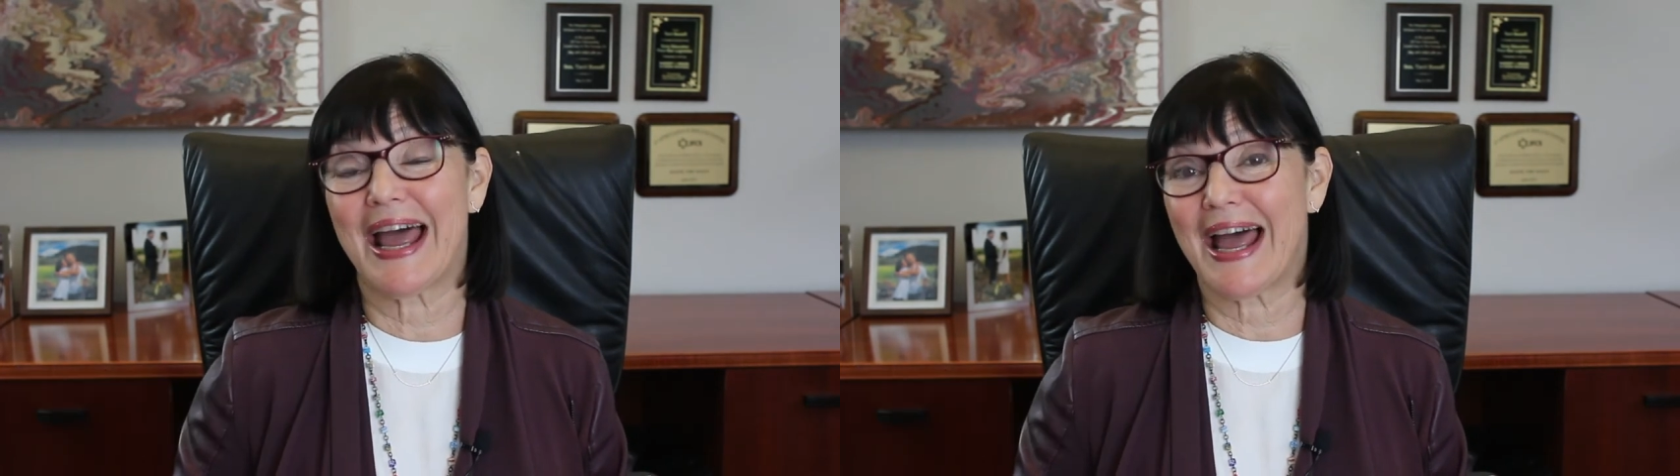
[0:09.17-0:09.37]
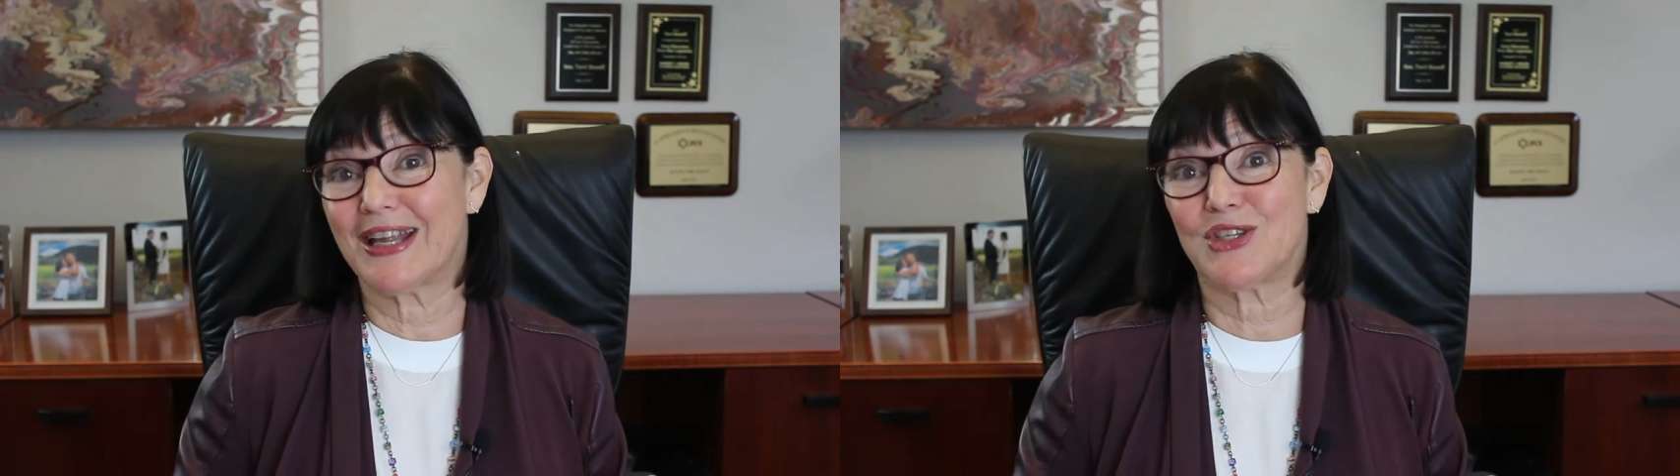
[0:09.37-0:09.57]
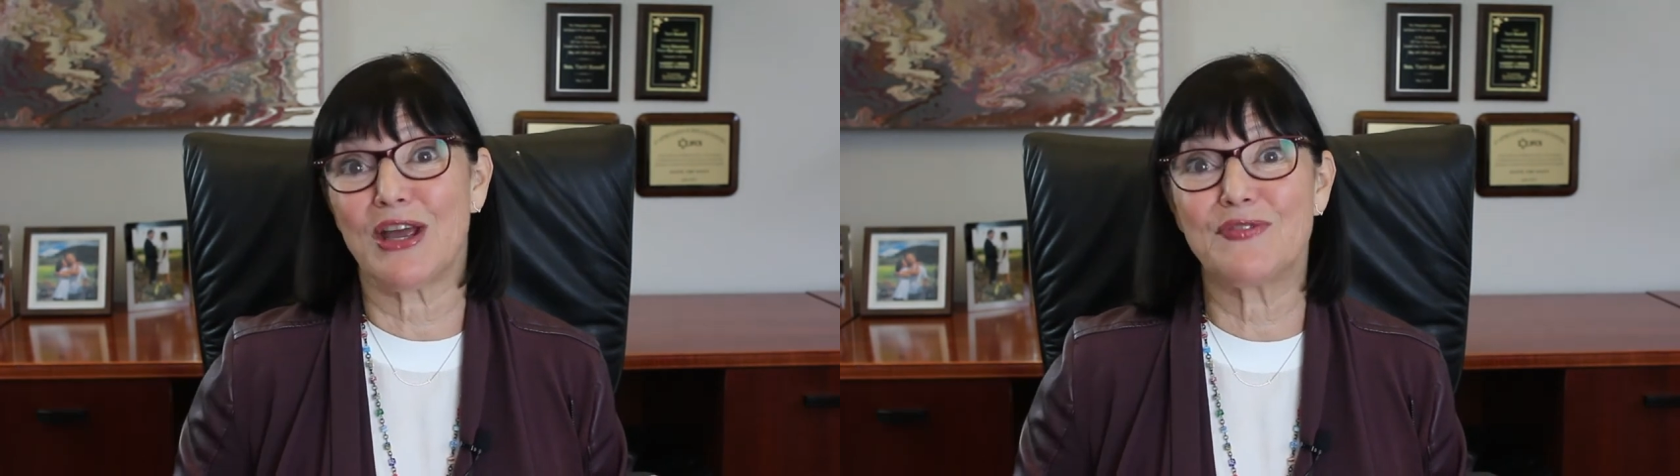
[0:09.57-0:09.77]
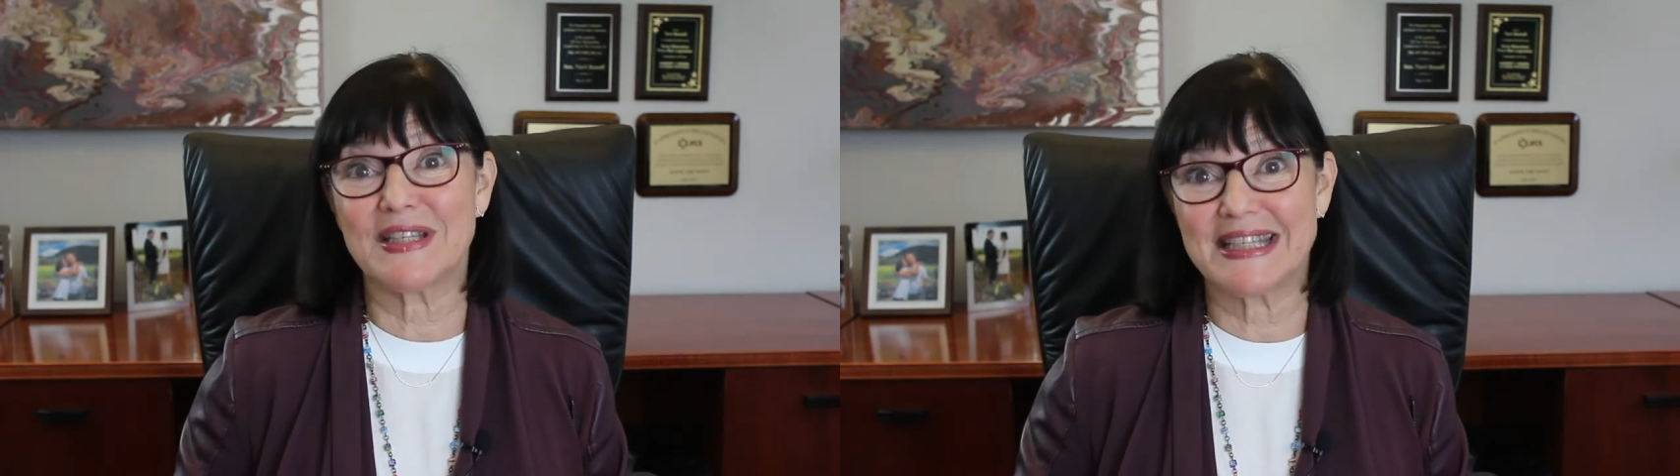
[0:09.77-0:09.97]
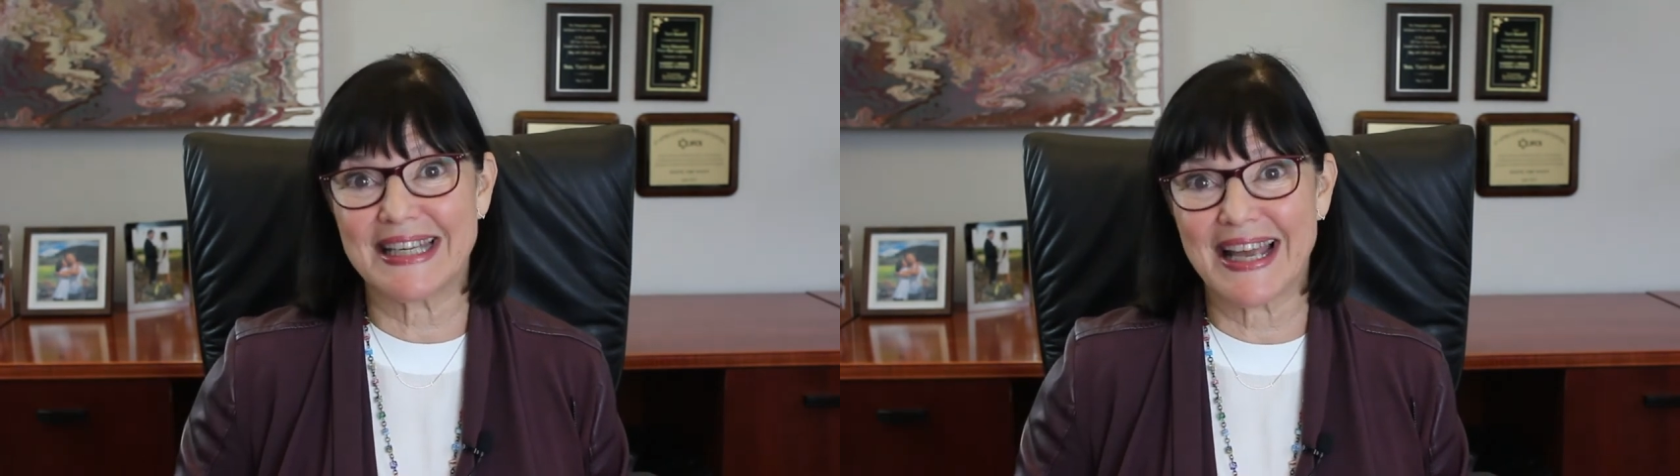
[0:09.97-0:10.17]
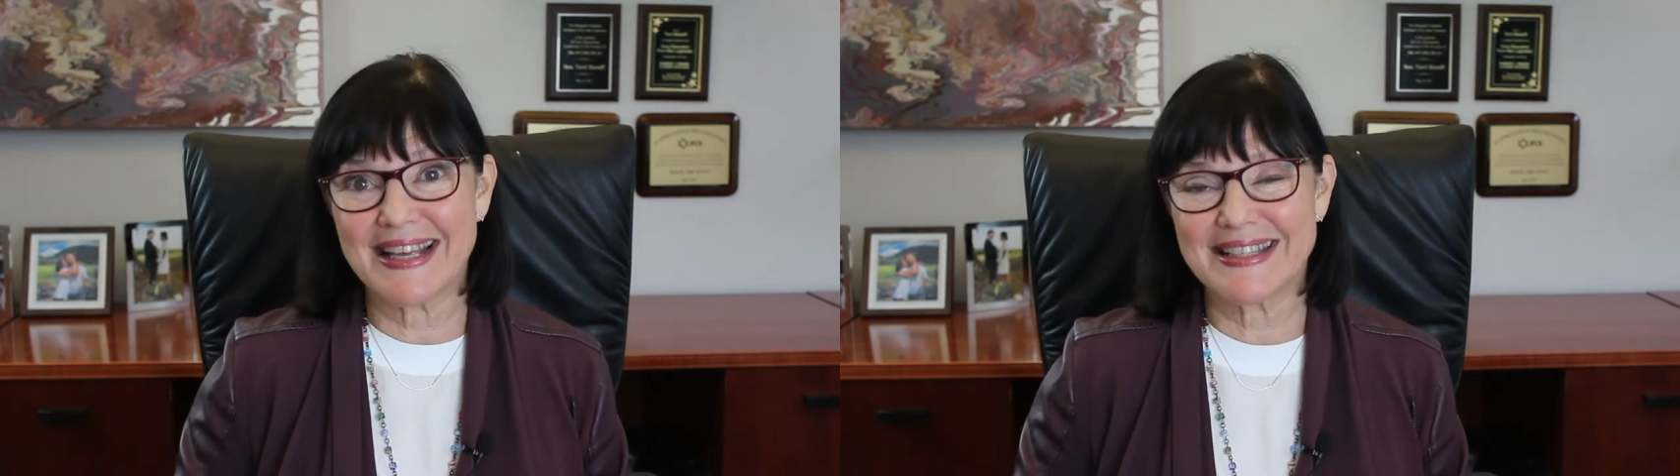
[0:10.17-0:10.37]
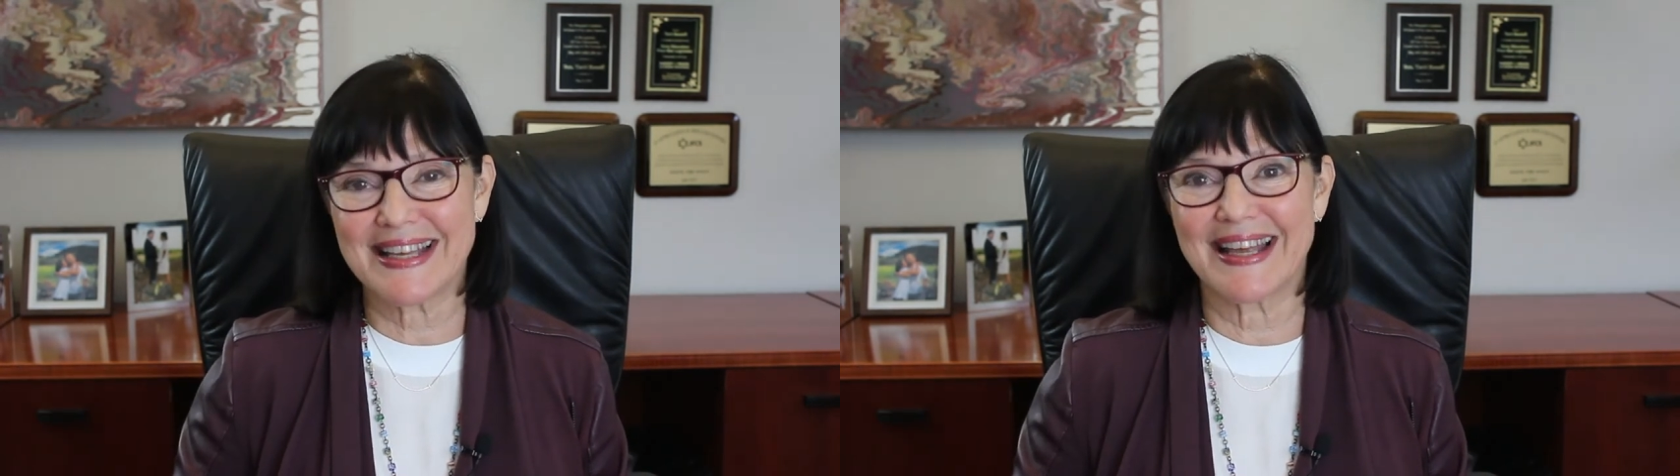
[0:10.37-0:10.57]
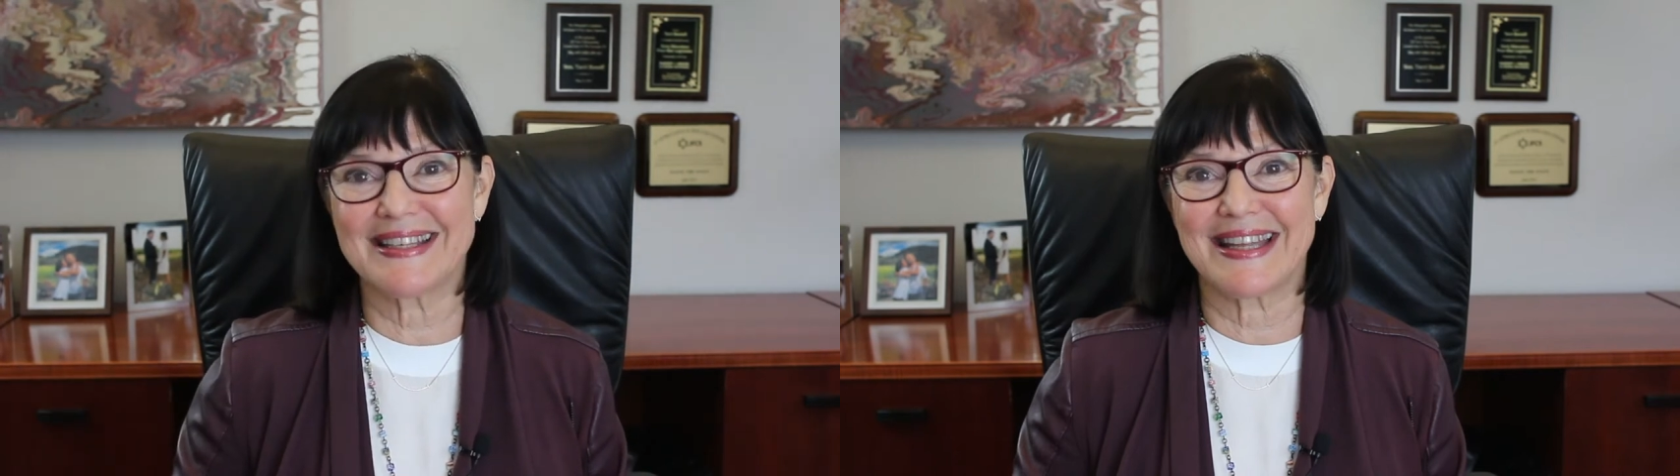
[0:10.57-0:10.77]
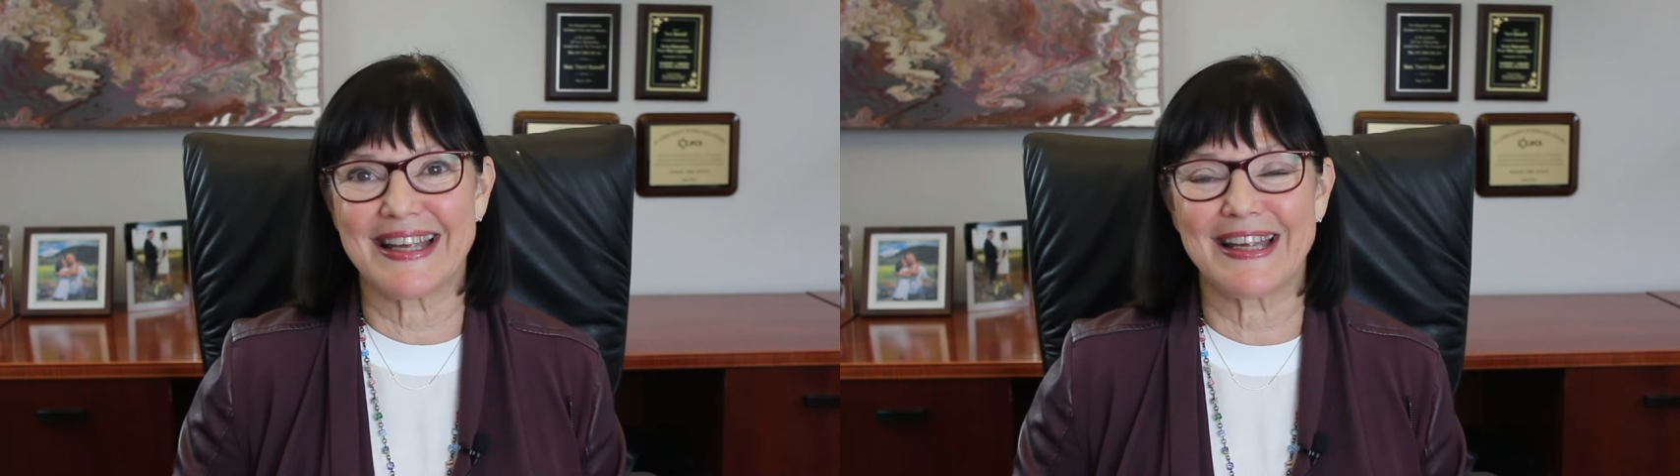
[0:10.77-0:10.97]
at J F and C S as the